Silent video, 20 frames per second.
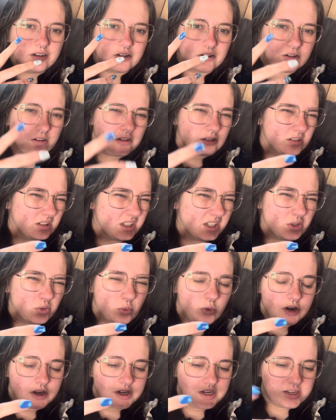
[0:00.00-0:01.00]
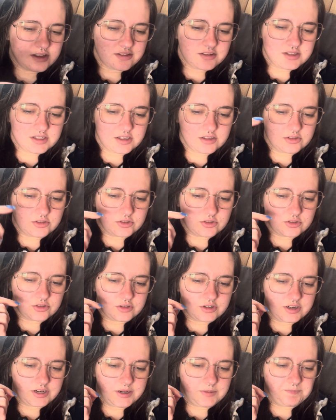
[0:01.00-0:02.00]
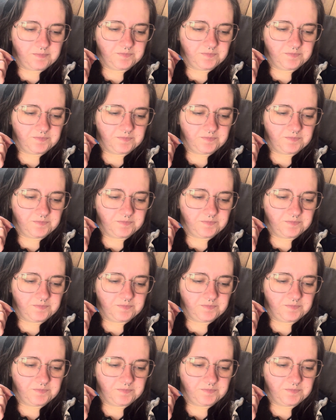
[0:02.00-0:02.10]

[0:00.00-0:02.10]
early 20th century,